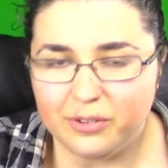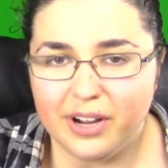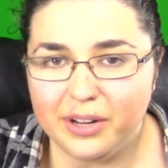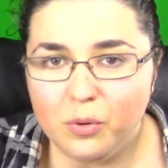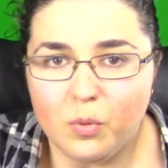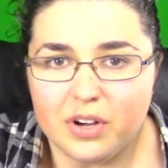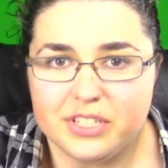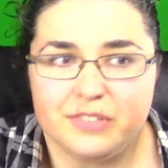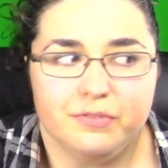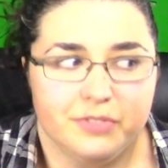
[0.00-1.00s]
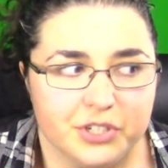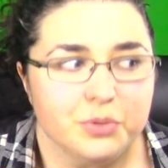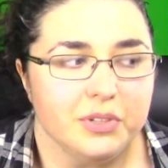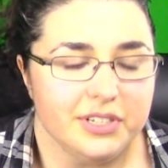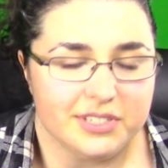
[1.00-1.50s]
riding was
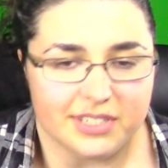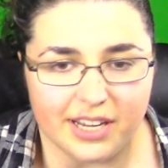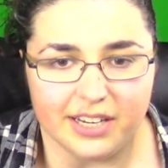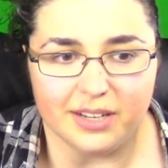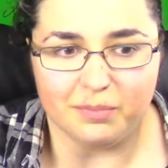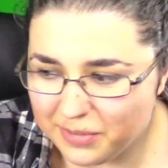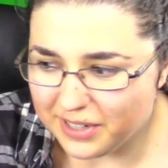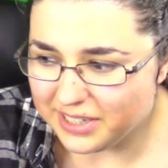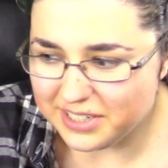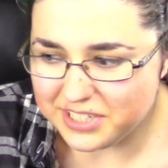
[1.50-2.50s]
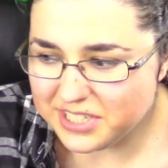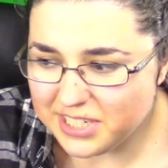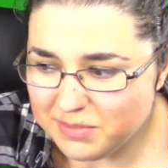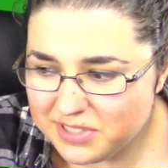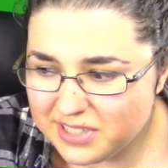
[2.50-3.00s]
visually stunning, but it just
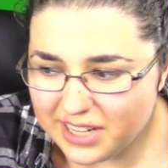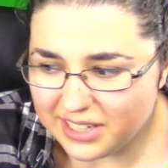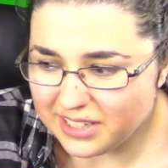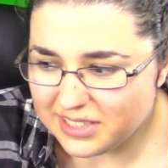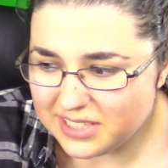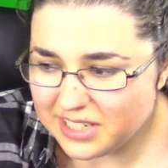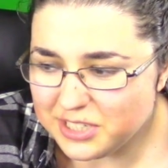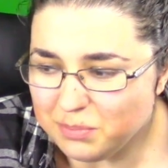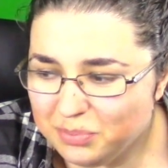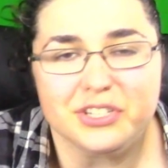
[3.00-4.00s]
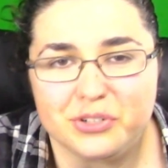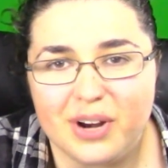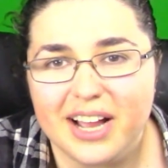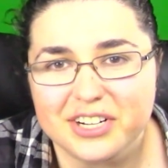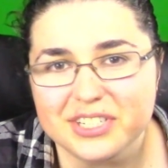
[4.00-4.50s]
seems like such a
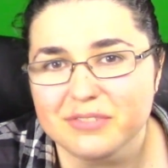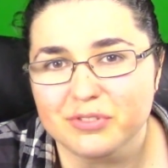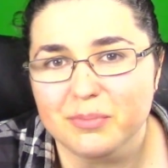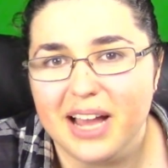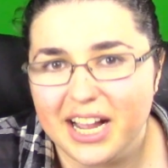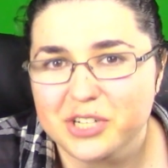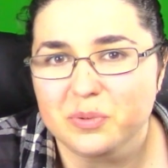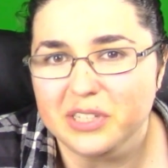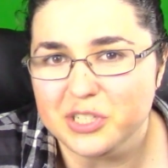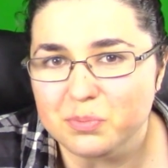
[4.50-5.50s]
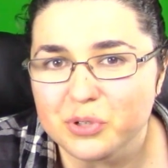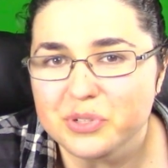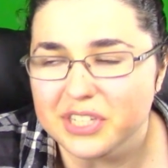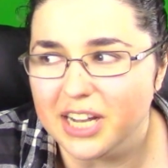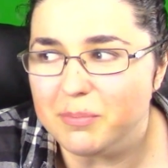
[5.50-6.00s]
distraction from actually
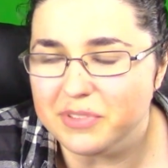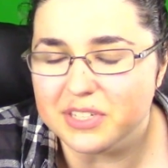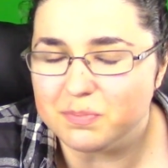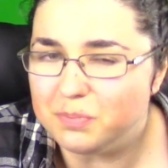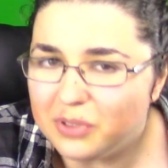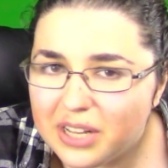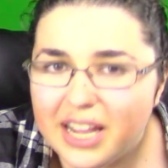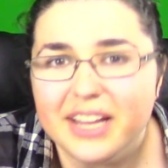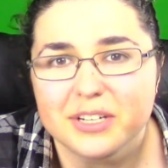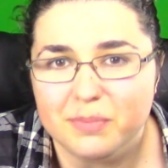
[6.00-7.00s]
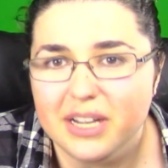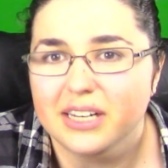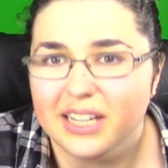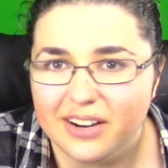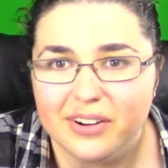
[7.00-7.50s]
sprucing up these bland
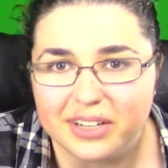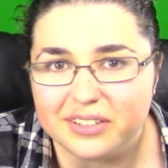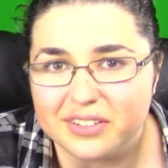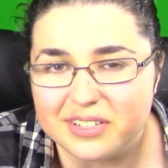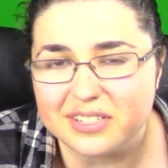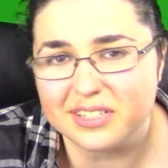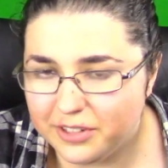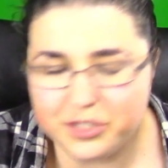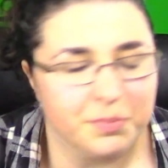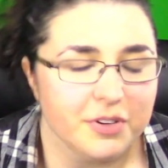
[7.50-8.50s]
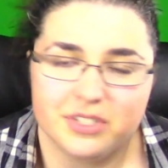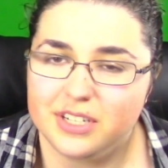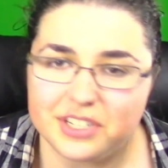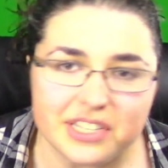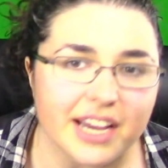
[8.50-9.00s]
main characters. You're supposed
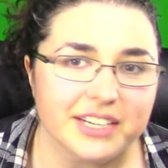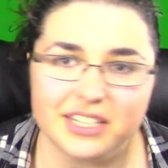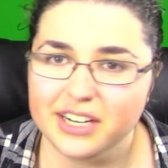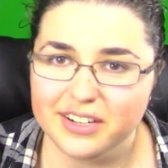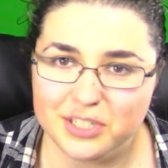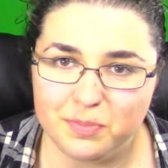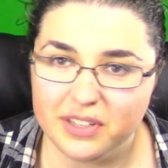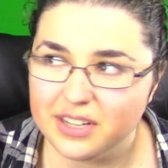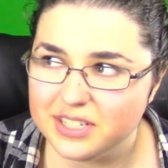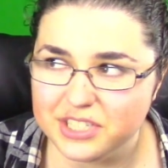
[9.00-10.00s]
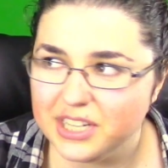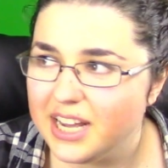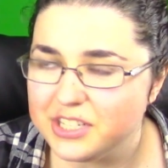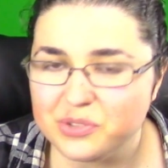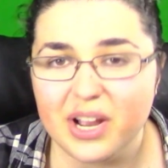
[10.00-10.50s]
to just like Daenerys because she
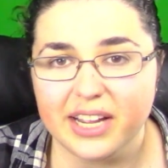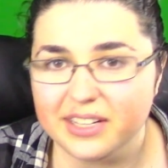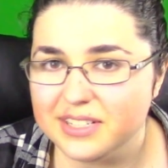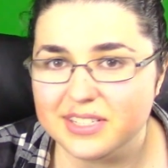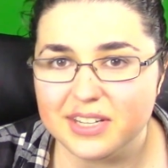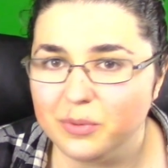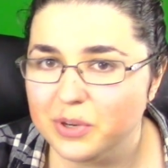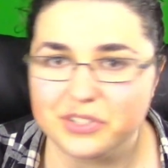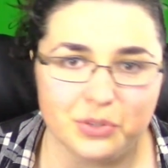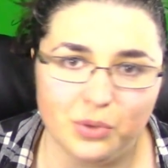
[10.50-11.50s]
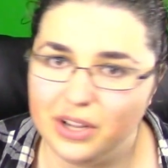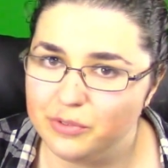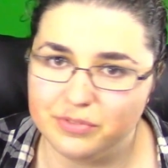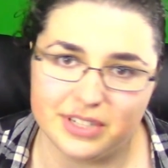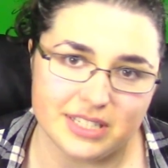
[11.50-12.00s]
has dragons and wears cool
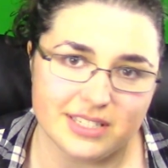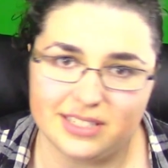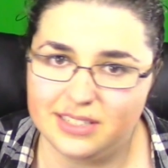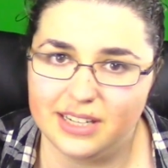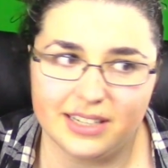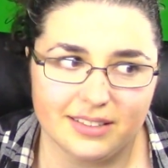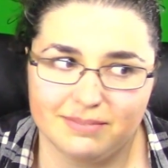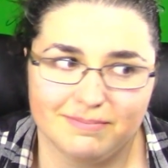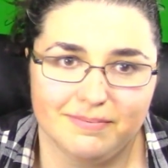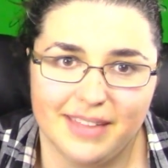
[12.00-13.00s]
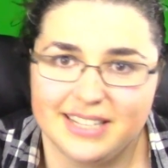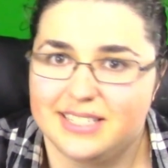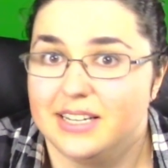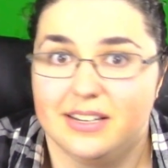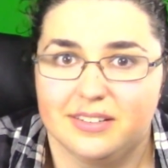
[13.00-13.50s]
outfits. Like,
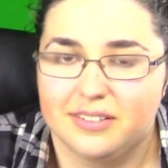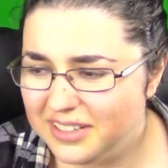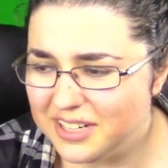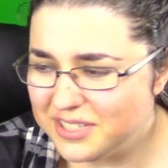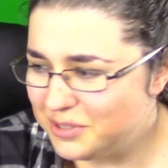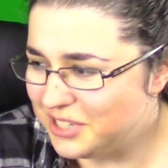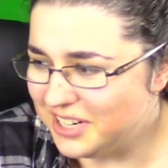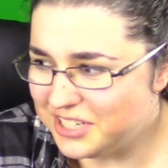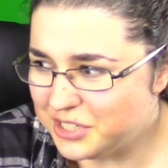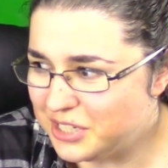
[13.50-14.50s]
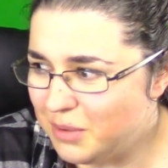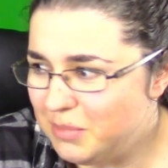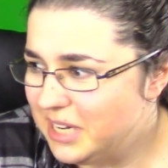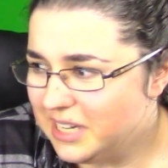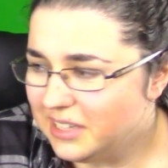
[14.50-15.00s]
that's it. Also, Jon just
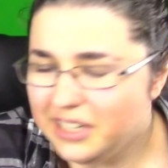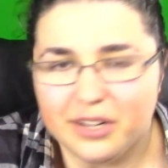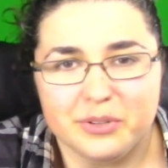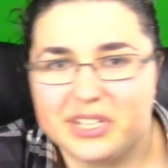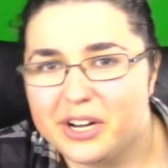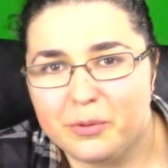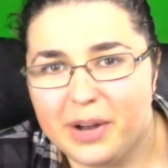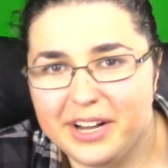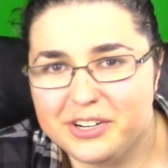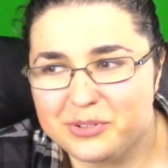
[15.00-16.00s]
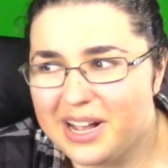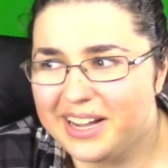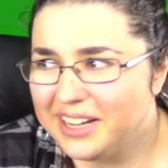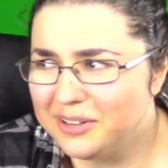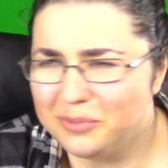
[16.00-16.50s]
immediately knows how to ride a
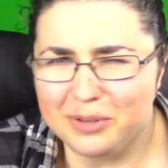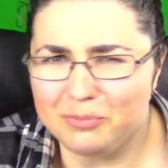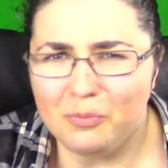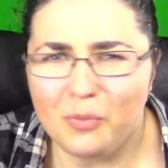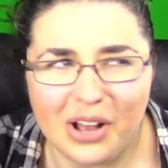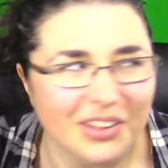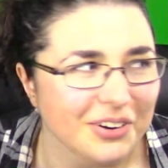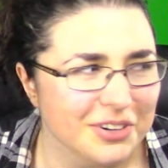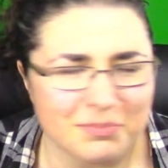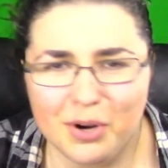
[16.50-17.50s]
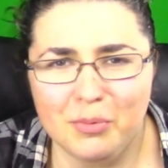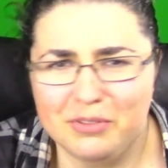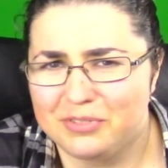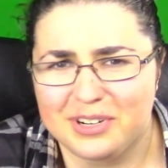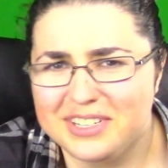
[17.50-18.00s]
dragon. What a well-earned
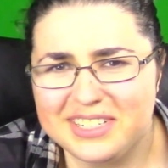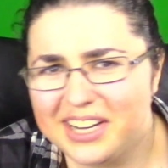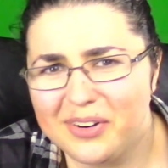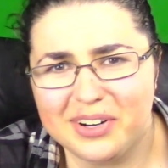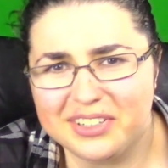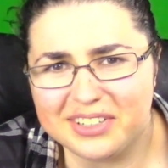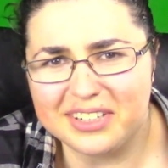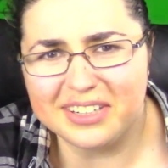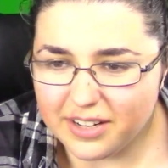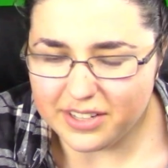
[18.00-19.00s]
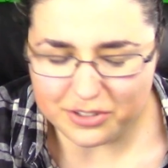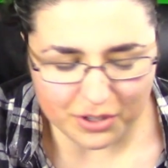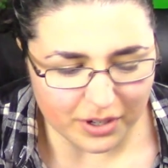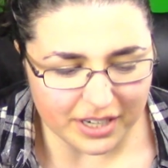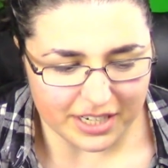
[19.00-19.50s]
moment for his character. And then
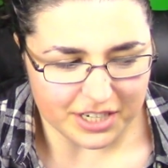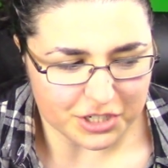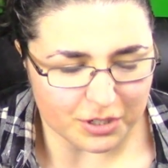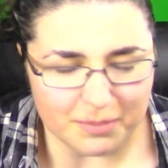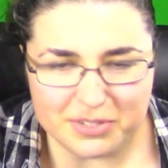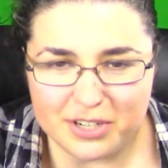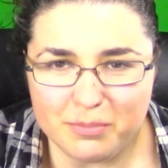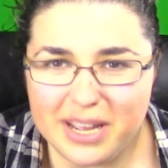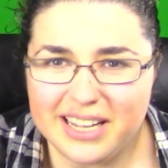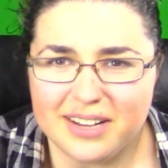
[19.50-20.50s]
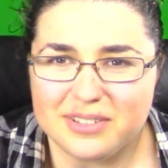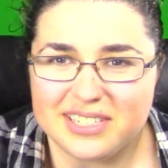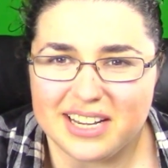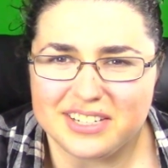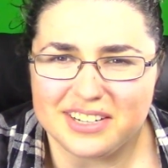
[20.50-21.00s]
Drogon interrupts their makeout
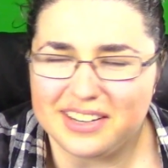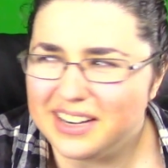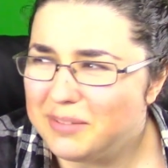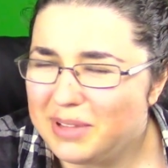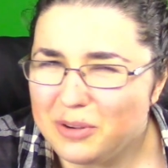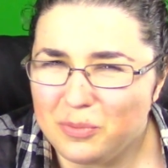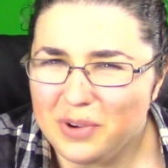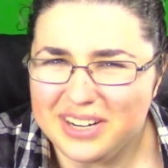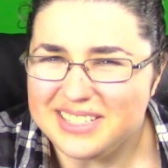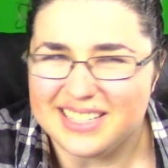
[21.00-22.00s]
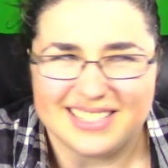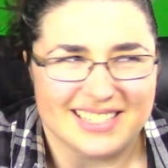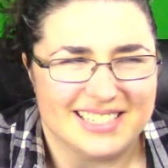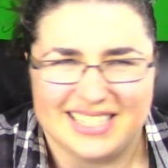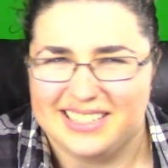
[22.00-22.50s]
session, and I'm like, what is this, a
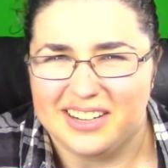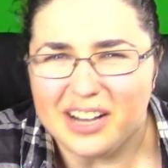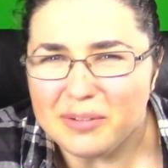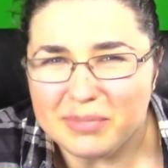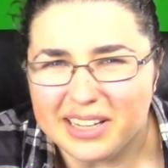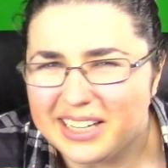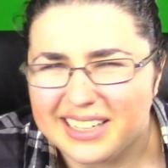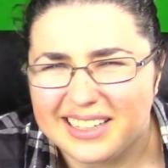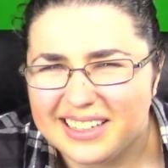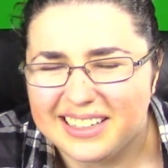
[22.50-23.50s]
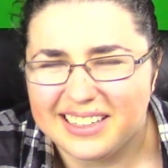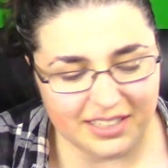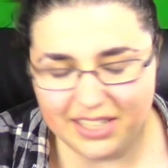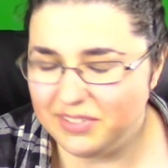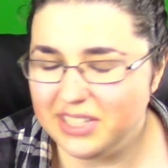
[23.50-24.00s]
sitcom? Like,
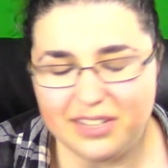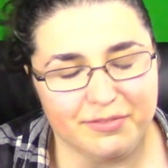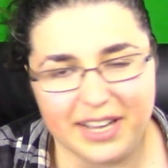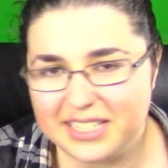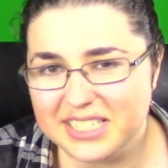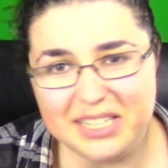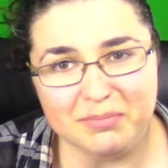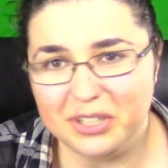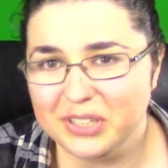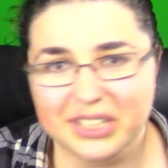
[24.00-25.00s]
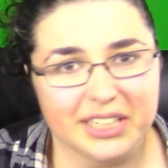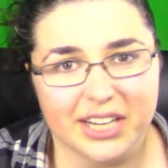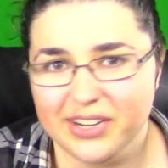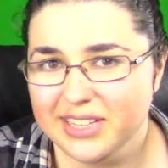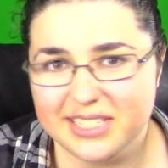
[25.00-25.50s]
even the effects team couldn't
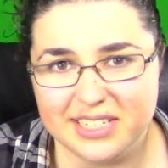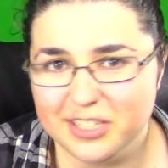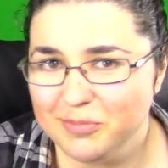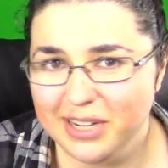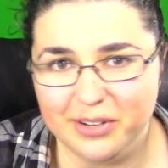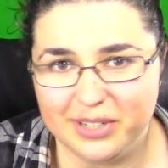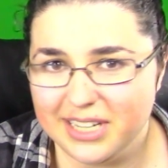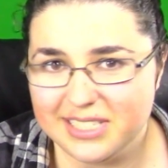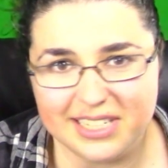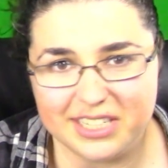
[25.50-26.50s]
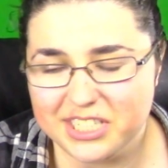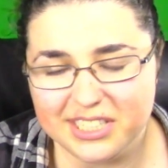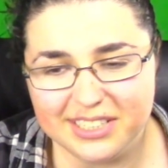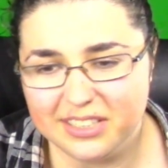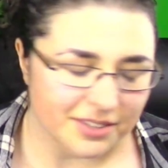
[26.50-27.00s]
carry this into my okay
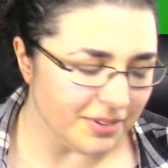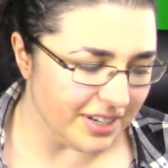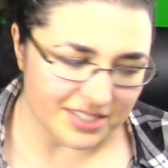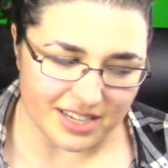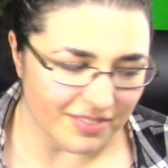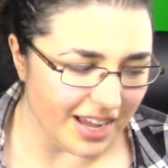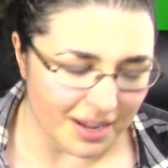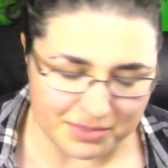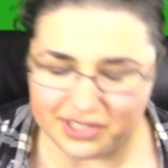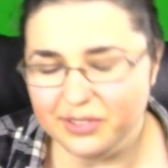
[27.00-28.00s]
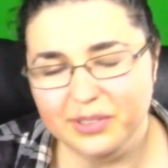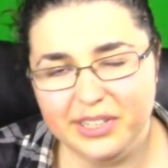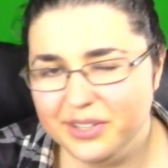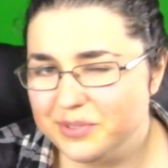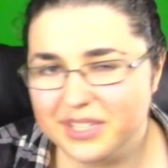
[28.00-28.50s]
section. The writers have
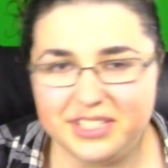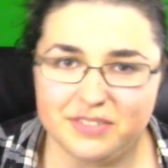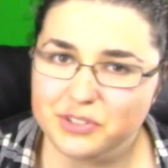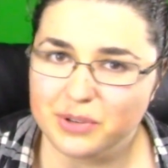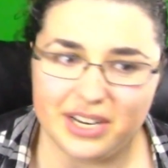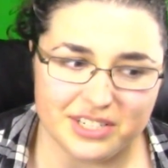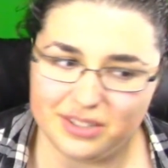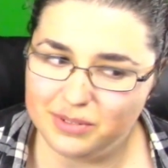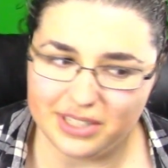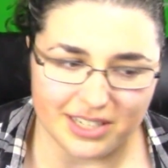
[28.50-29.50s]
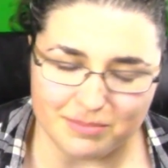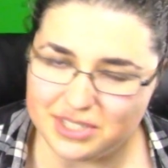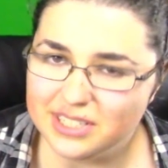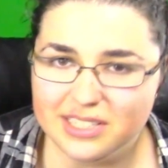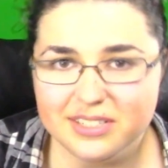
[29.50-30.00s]
absolutely no sense of direction when it
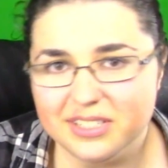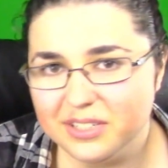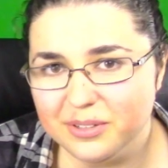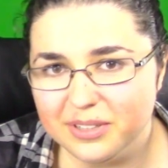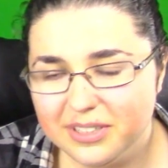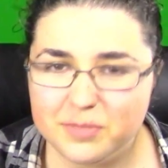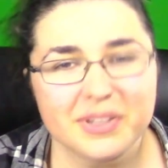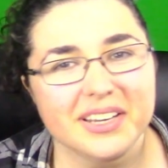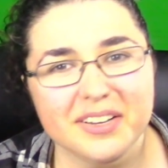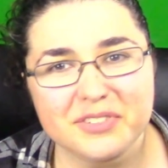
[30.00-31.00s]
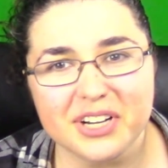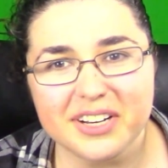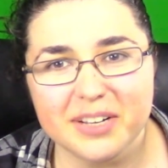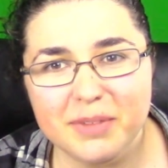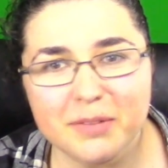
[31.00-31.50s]
comes to these two. Speaking of
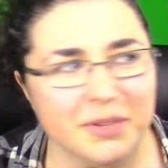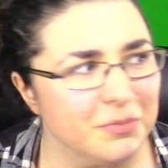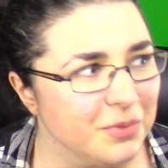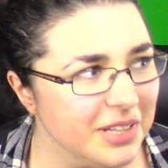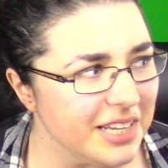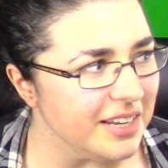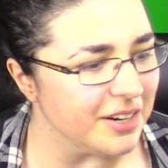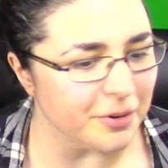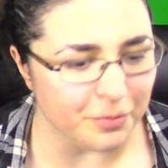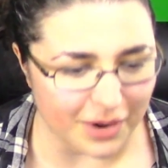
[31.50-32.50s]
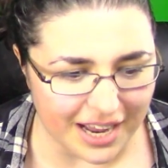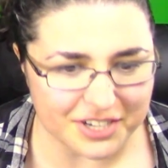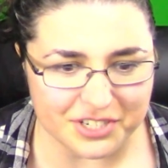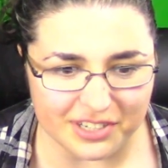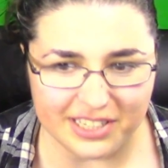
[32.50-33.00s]
Jon, it made me really
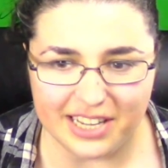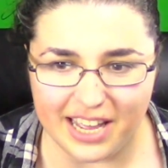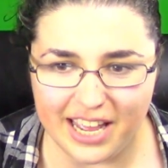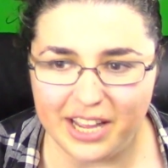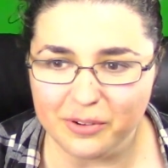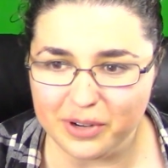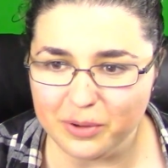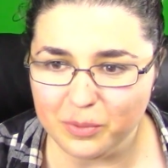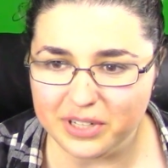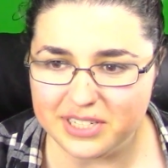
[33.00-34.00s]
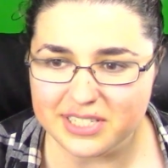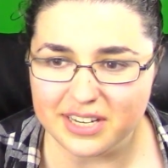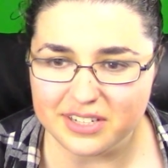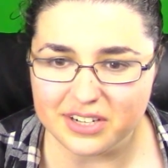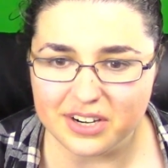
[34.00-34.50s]
irrationally angry when he
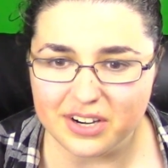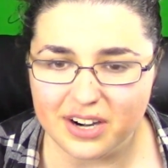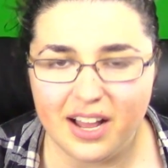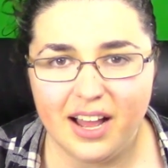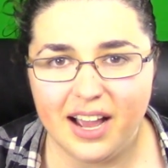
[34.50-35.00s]
said to her,